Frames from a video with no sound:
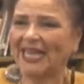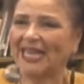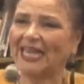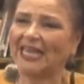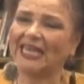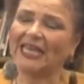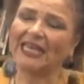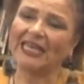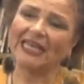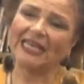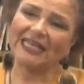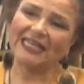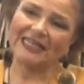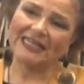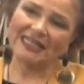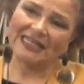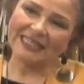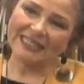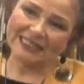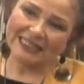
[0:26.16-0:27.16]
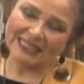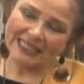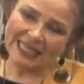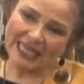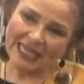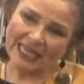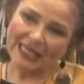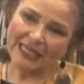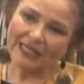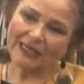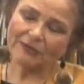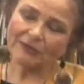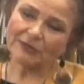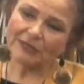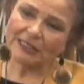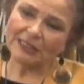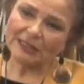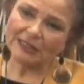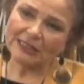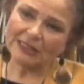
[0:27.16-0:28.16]
And it
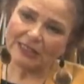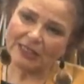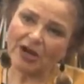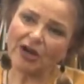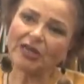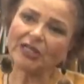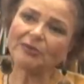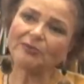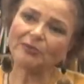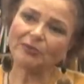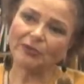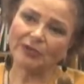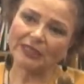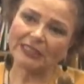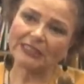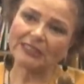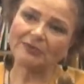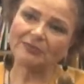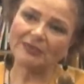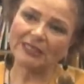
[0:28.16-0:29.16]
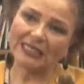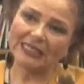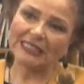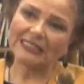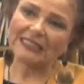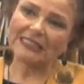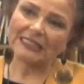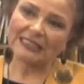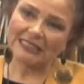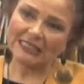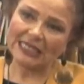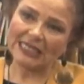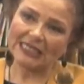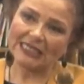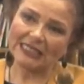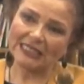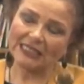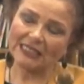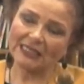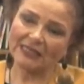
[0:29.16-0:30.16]
was a starting point to begin to
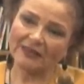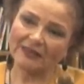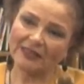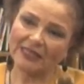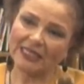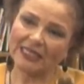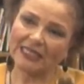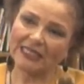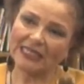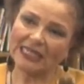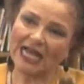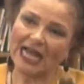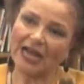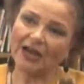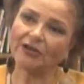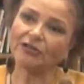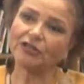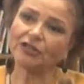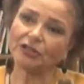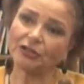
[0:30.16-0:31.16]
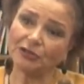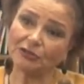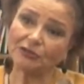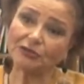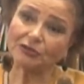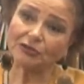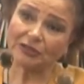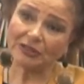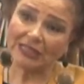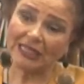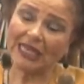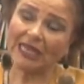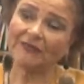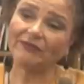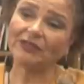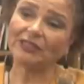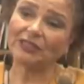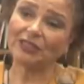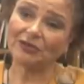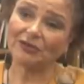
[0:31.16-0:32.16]
say that our children have
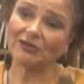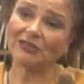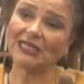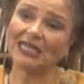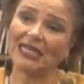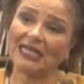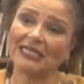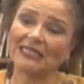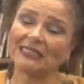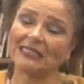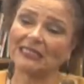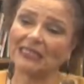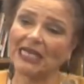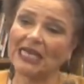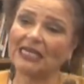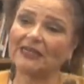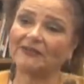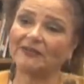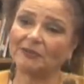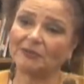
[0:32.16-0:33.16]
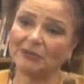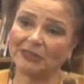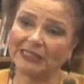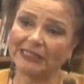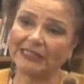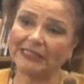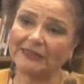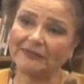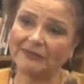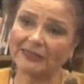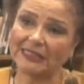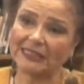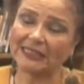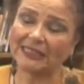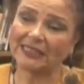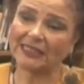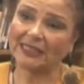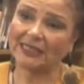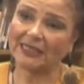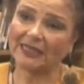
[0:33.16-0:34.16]
internalized a lot of the beliefs
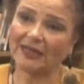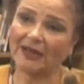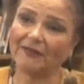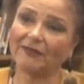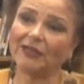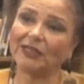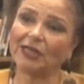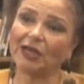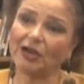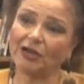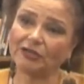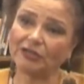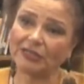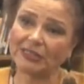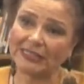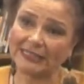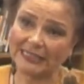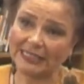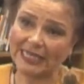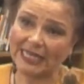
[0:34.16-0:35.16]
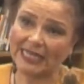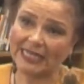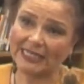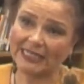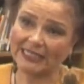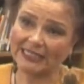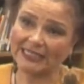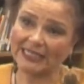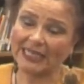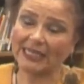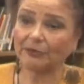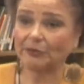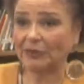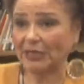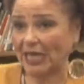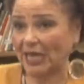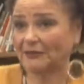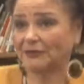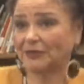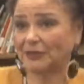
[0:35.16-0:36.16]
of the larger society, and we
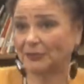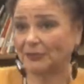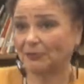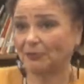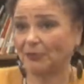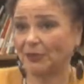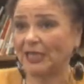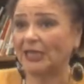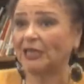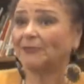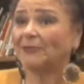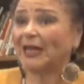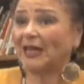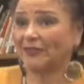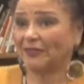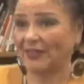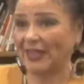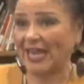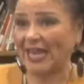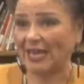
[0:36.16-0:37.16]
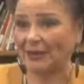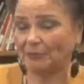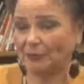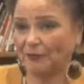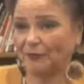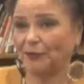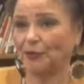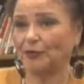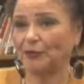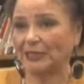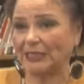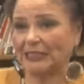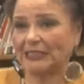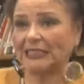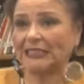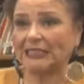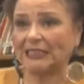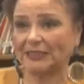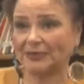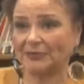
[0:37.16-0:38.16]
have to think about that before we can
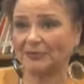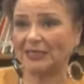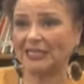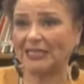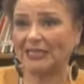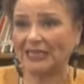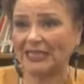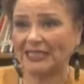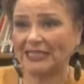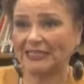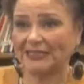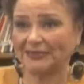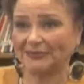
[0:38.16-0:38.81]
teach them anything.